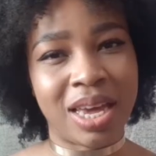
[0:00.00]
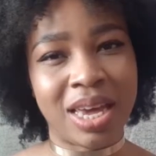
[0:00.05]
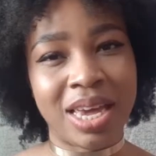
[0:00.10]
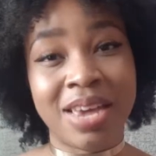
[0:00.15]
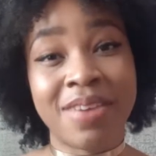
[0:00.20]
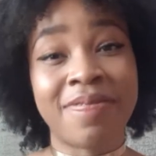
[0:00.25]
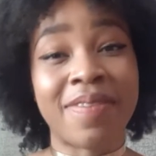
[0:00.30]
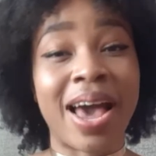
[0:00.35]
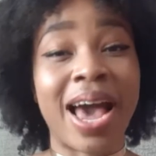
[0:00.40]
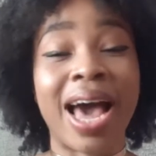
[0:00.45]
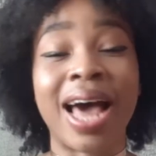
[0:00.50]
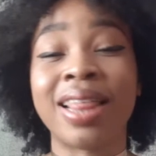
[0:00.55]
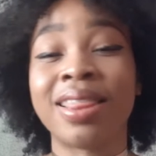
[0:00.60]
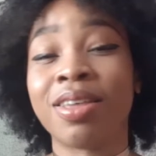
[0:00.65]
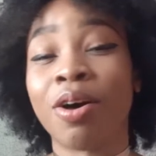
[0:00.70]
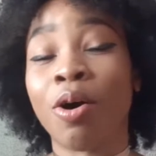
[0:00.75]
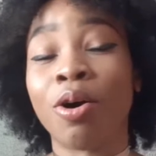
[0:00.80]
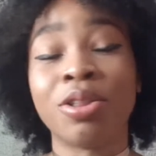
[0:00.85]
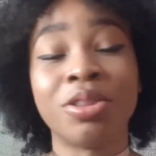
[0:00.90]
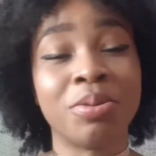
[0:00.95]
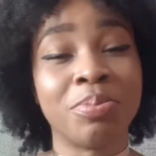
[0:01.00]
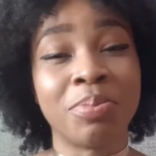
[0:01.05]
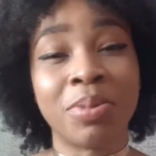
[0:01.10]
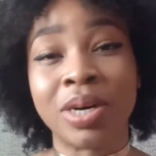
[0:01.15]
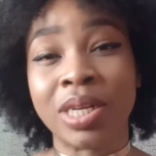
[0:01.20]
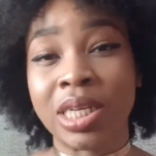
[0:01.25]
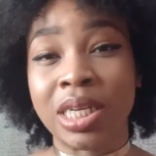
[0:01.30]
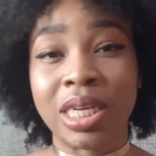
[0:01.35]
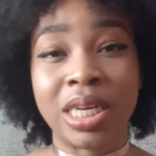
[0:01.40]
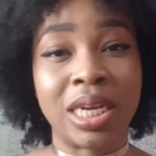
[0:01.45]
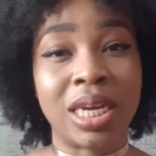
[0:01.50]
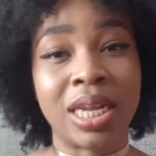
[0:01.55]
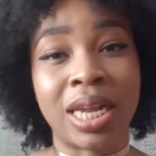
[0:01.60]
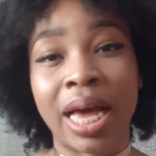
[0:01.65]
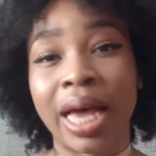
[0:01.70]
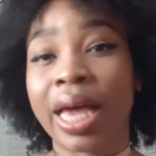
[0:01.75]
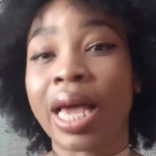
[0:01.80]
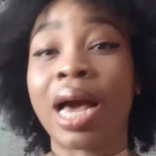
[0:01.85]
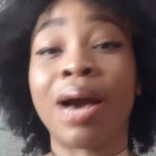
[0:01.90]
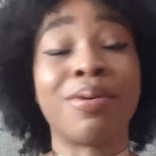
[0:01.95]
If I had all the money,
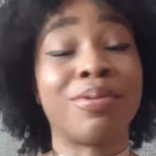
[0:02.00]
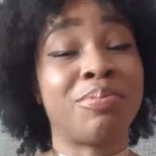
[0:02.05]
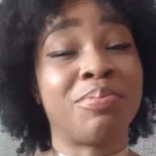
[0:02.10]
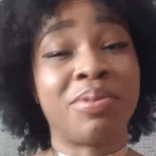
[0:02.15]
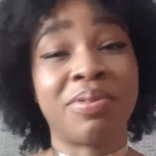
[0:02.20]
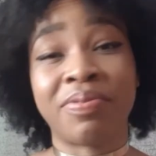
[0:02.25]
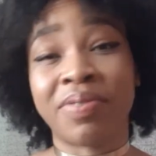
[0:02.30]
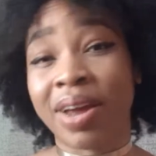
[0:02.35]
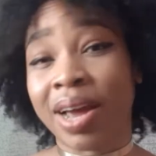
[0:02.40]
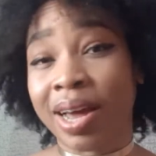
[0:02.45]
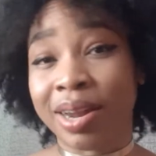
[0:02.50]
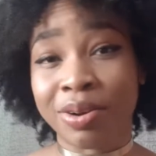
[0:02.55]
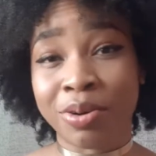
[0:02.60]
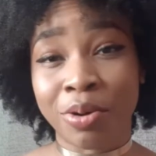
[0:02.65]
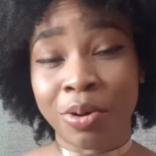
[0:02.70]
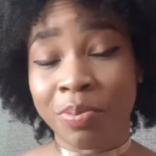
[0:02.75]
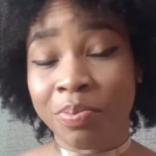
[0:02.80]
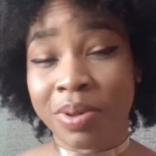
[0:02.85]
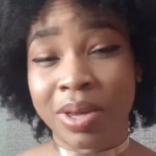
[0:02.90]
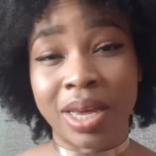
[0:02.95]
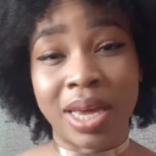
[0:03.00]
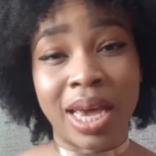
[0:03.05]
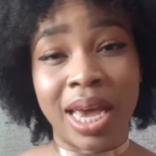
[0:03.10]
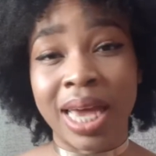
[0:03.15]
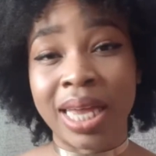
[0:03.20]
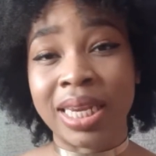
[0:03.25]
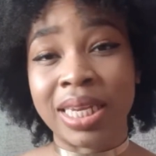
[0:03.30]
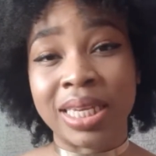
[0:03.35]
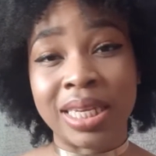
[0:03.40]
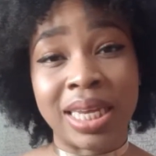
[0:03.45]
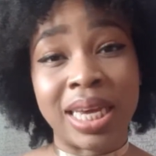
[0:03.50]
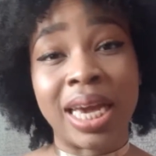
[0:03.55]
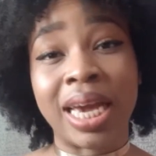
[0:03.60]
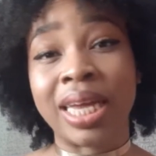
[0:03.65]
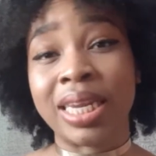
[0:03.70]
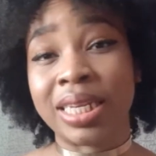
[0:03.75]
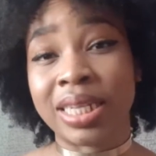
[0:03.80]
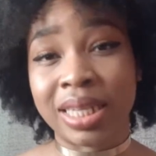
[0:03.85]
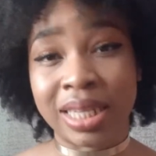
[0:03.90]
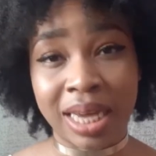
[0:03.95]
like, I would prefer hard copy any day,
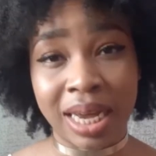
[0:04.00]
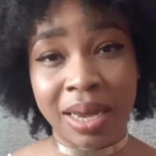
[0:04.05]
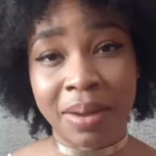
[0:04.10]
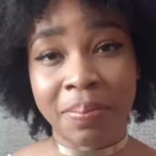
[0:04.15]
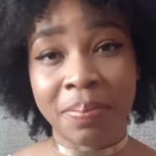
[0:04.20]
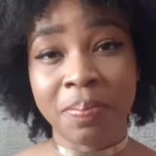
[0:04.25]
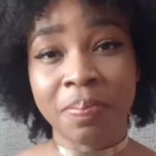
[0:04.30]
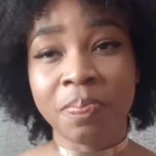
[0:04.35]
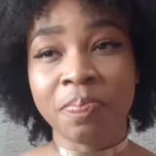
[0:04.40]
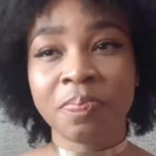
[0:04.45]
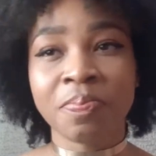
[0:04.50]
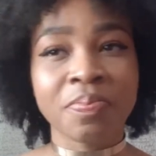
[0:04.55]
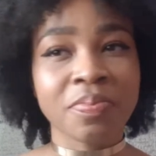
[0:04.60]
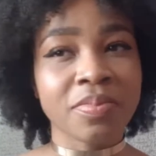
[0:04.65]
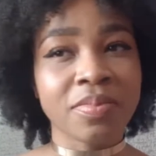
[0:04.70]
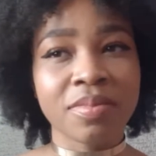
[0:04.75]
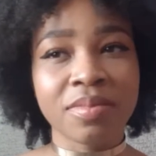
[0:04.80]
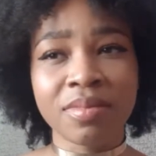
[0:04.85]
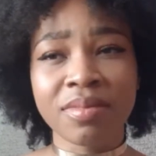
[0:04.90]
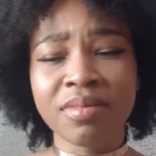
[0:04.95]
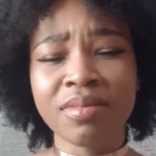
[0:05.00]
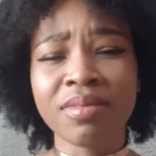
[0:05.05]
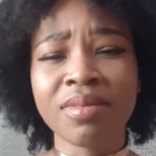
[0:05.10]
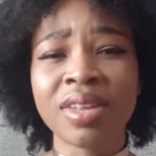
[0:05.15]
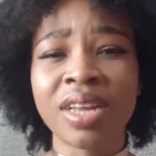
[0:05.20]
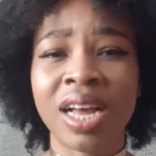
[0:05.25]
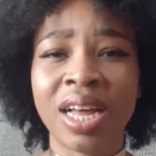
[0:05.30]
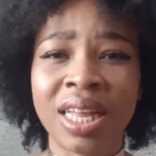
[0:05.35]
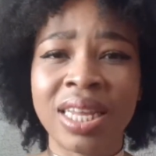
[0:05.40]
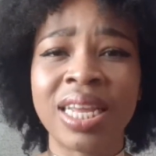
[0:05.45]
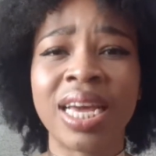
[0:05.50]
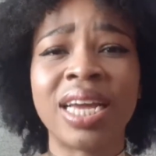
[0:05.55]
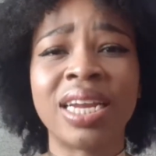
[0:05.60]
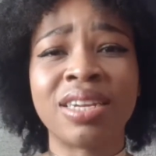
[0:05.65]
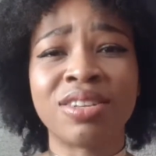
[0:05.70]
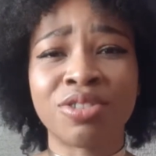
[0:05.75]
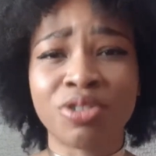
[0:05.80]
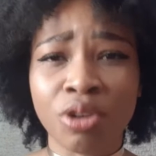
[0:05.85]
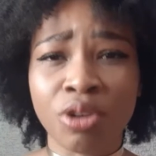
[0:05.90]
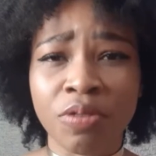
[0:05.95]
anytime.
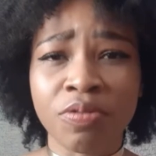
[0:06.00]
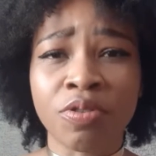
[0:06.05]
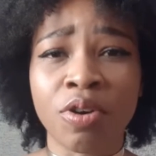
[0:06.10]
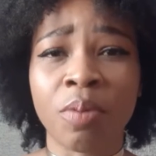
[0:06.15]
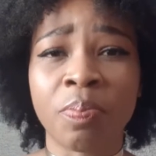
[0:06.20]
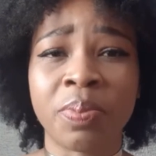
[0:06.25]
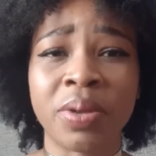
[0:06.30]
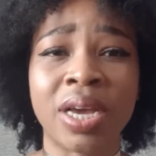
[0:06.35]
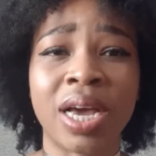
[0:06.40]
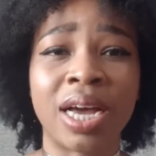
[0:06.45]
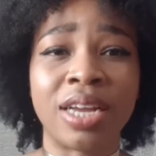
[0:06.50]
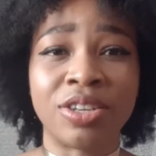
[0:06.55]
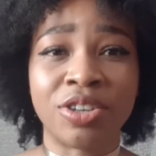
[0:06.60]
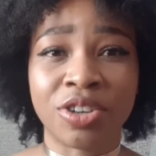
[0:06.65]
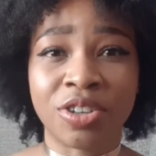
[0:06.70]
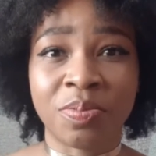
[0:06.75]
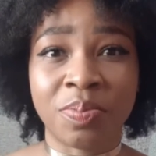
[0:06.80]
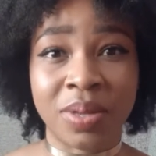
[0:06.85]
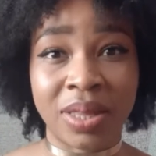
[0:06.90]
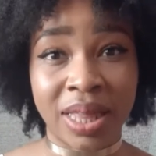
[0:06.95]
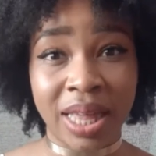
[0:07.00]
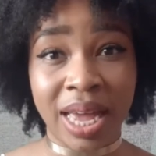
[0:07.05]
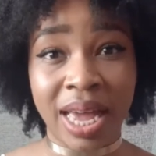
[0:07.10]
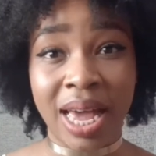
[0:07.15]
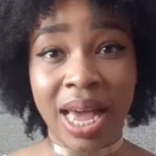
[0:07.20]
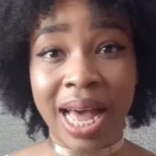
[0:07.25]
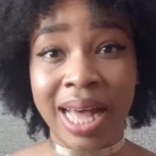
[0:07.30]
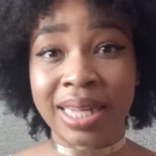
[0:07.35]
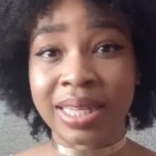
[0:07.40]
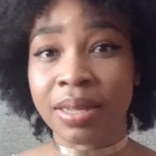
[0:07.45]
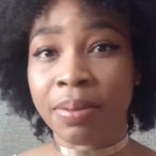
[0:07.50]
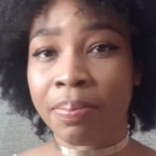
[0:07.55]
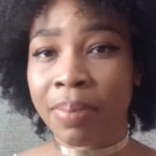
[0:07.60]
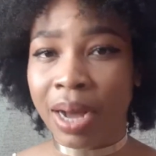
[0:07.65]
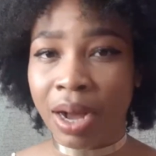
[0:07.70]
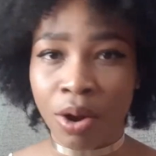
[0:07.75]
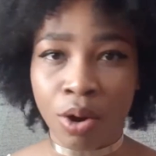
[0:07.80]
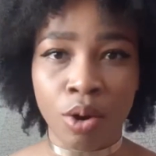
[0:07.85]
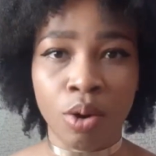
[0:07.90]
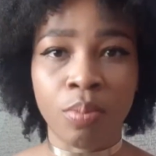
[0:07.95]
Then soft copy can just be there as a
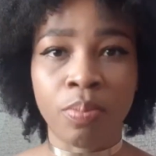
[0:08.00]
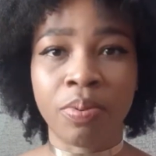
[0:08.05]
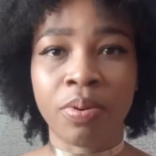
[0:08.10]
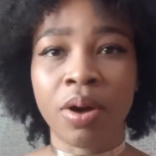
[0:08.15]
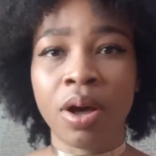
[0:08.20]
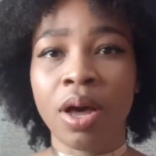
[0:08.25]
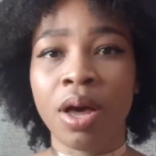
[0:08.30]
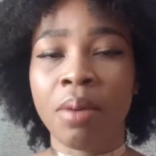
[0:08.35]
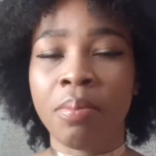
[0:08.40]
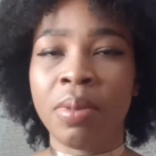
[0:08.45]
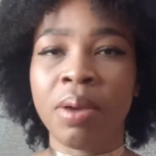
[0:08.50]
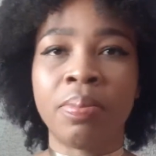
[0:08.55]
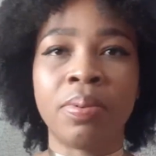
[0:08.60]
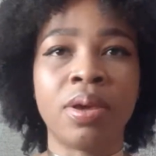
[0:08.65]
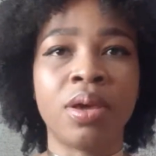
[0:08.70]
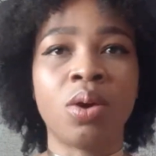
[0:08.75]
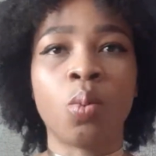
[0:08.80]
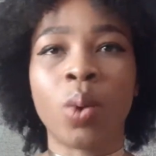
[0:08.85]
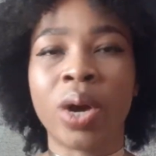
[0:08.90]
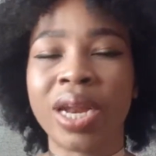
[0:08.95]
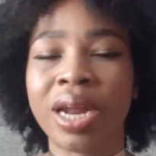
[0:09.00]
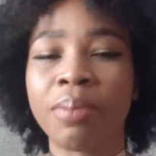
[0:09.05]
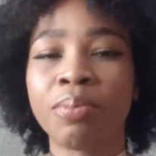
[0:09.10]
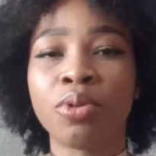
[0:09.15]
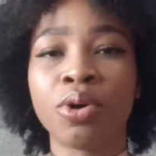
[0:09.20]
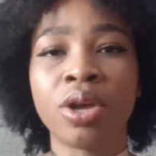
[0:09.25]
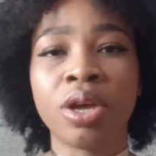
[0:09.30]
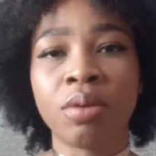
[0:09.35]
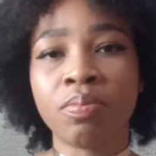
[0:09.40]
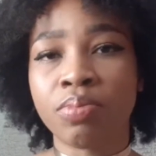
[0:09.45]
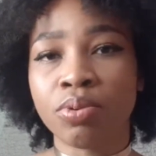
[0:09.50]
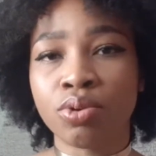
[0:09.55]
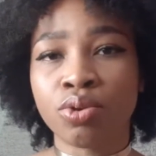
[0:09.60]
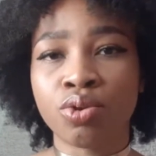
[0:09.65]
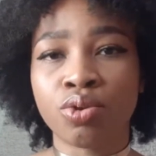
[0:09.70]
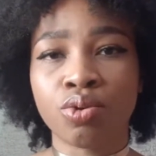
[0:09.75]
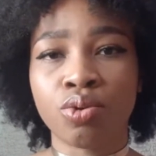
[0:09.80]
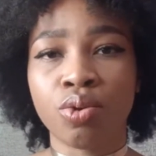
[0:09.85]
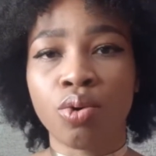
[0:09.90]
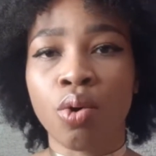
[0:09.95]
backup, maybe when I'm not able
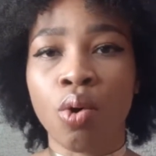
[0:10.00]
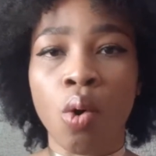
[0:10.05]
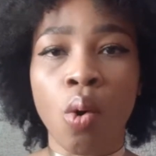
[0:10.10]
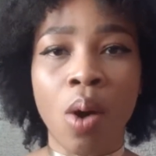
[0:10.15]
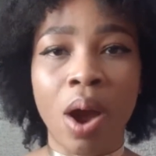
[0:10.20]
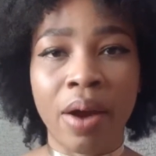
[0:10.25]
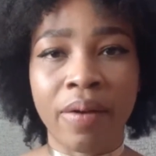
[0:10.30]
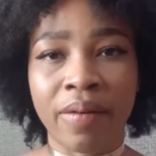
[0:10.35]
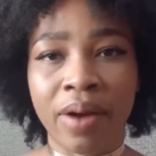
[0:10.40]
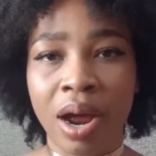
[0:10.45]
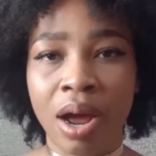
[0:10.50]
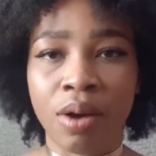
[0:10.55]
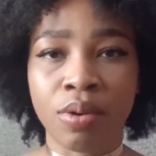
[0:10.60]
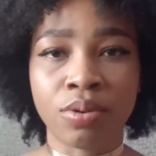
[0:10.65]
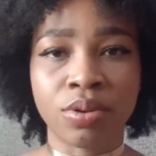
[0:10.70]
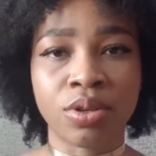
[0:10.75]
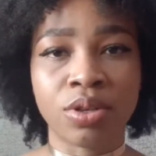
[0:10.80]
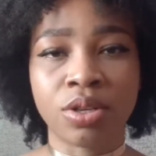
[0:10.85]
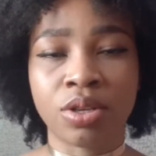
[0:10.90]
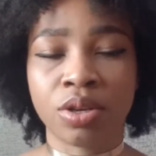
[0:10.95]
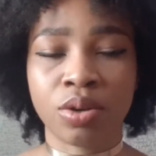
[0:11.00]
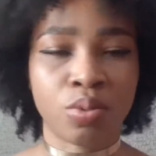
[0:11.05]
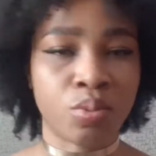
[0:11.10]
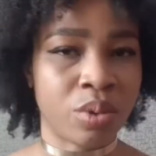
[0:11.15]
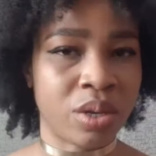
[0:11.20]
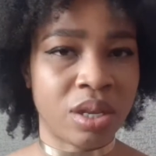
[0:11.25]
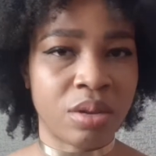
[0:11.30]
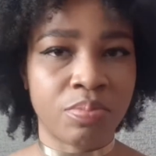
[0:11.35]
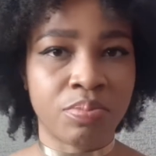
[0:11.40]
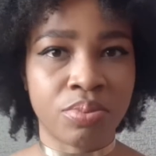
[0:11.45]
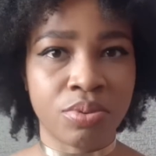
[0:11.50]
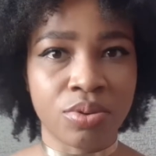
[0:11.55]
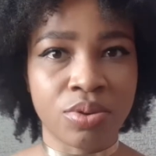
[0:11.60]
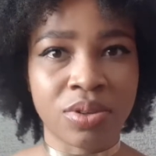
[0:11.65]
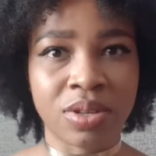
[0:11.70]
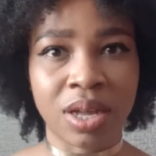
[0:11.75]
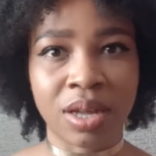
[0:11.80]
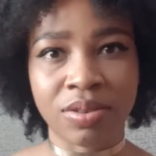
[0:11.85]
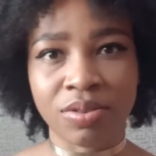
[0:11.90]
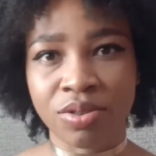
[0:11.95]
to go around with the
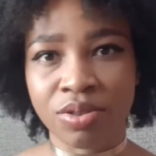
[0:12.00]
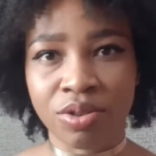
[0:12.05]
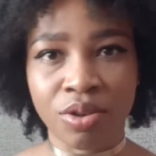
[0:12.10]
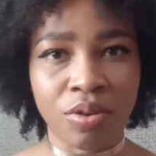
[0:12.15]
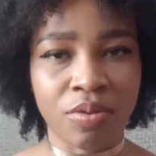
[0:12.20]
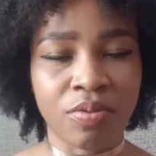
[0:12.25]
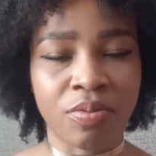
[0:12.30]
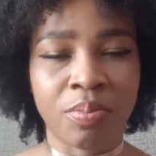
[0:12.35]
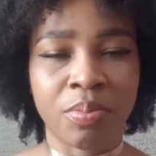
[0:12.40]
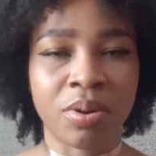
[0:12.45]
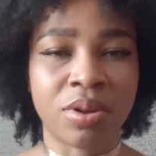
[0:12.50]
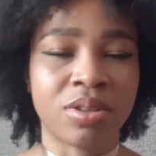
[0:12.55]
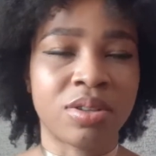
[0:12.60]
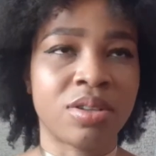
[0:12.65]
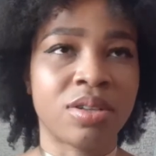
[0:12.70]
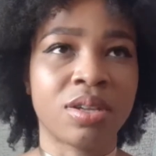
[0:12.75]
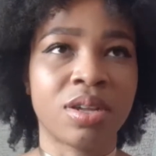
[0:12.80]
books and stuff. But